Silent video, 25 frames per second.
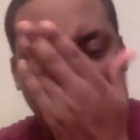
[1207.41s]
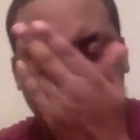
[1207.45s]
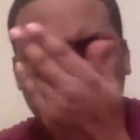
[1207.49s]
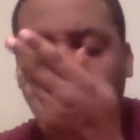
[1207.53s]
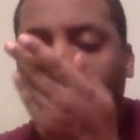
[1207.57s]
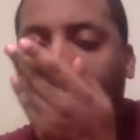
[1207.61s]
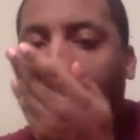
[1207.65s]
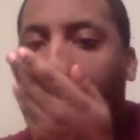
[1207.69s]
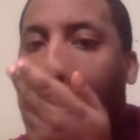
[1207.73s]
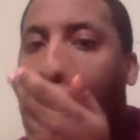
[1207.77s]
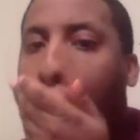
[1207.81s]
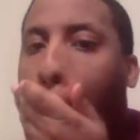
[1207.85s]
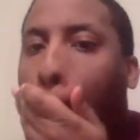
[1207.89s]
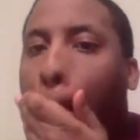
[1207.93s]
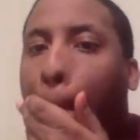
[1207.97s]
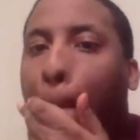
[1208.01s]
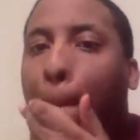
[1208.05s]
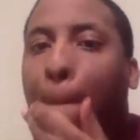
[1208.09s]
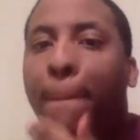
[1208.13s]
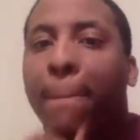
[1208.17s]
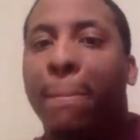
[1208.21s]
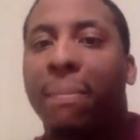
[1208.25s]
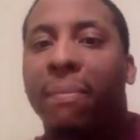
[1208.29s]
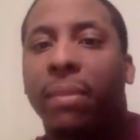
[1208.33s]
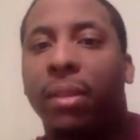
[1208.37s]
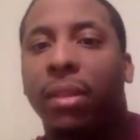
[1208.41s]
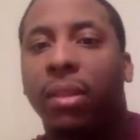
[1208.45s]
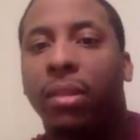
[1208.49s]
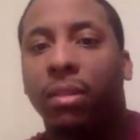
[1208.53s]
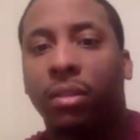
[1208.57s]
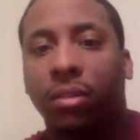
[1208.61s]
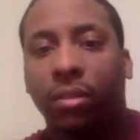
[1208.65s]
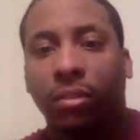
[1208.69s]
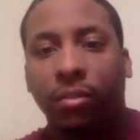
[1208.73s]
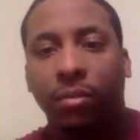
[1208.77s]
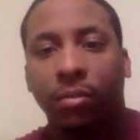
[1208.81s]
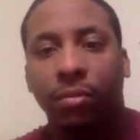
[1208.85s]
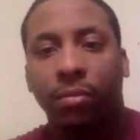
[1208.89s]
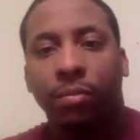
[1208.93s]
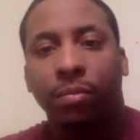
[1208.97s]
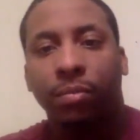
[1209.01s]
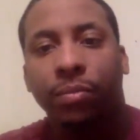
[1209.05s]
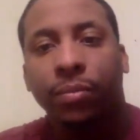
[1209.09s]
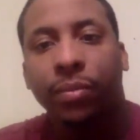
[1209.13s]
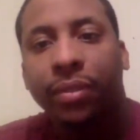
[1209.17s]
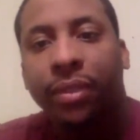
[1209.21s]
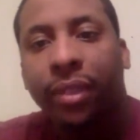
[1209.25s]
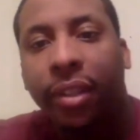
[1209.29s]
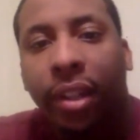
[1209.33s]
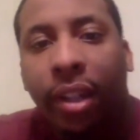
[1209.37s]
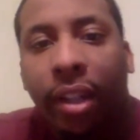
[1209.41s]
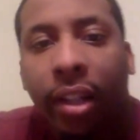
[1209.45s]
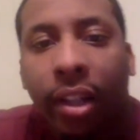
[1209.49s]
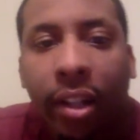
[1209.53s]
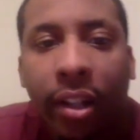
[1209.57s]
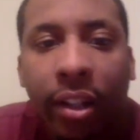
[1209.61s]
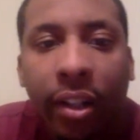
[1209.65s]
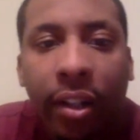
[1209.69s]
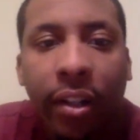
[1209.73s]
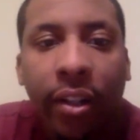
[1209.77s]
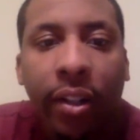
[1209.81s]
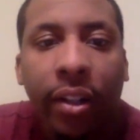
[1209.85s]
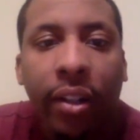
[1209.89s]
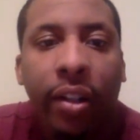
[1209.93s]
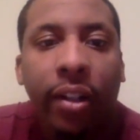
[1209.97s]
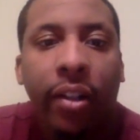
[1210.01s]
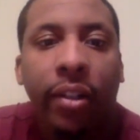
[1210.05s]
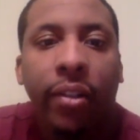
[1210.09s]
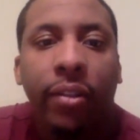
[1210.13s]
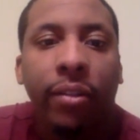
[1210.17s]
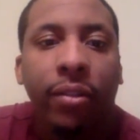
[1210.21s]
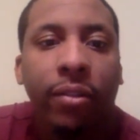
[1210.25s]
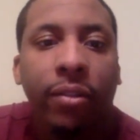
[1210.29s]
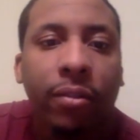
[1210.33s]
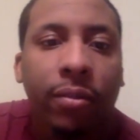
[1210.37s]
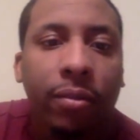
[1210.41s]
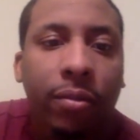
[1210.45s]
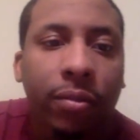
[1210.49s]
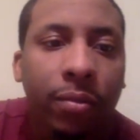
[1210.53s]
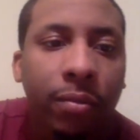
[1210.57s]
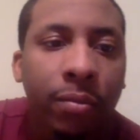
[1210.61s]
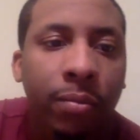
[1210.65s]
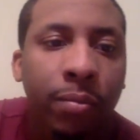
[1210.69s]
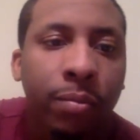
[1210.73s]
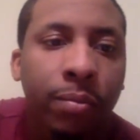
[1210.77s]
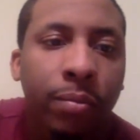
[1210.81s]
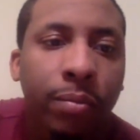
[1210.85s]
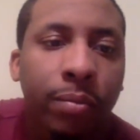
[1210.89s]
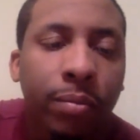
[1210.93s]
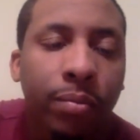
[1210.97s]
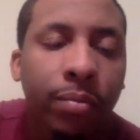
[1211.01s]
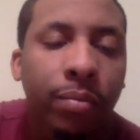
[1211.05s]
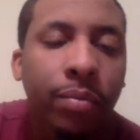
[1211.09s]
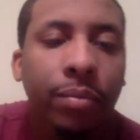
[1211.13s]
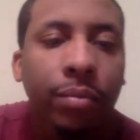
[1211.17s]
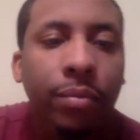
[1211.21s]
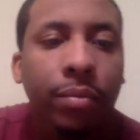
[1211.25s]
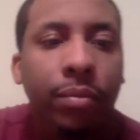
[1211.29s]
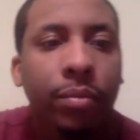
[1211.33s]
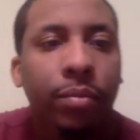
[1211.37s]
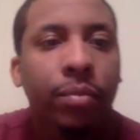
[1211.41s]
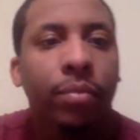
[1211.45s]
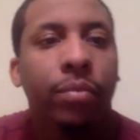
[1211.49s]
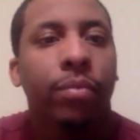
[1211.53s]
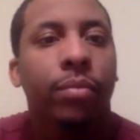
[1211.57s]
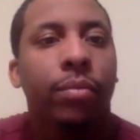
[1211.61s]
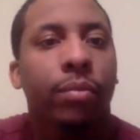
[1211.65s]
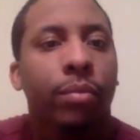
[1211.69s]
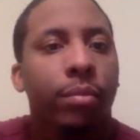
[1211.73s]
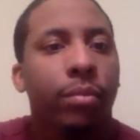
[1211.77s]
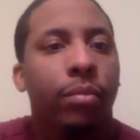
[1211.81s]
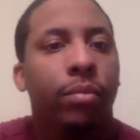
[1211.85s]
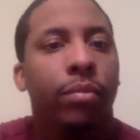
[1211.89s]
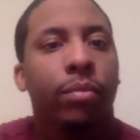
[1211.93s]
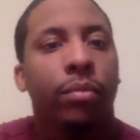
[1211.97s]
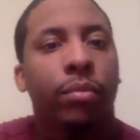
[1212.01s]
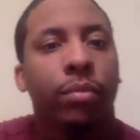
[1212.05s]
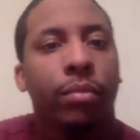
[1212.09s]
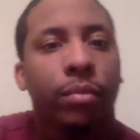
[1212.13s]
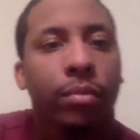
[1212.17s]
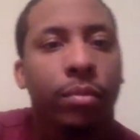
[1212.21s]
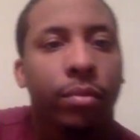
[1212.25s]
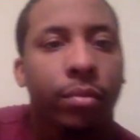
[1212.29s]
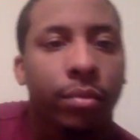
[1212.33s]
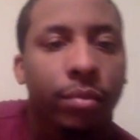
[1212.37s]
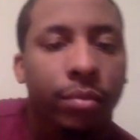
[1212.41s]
Yeah. Oh yeah. They're in the playoff hunt. They actually six right now.